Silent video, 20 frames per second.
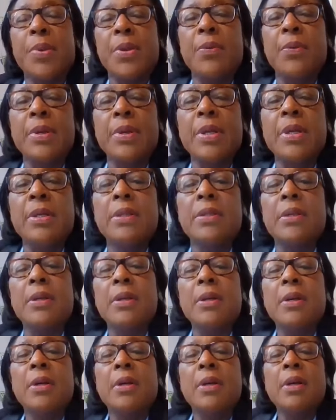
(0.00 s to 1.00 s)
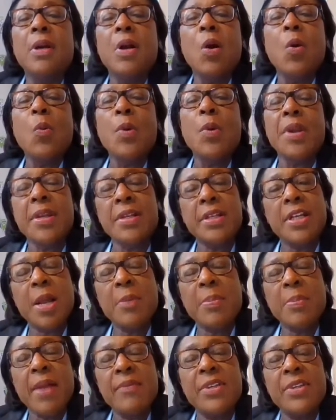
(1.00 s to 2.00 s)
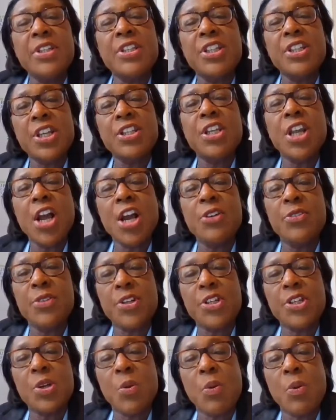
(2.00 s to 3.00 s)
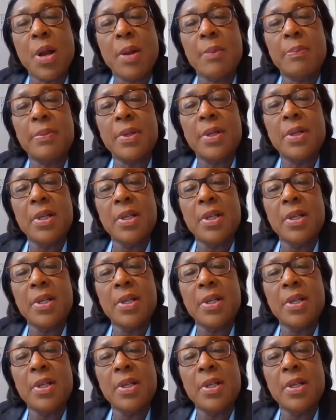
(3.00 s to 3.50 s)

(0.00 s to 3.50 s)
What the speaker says: period. We ended up having 600 show up.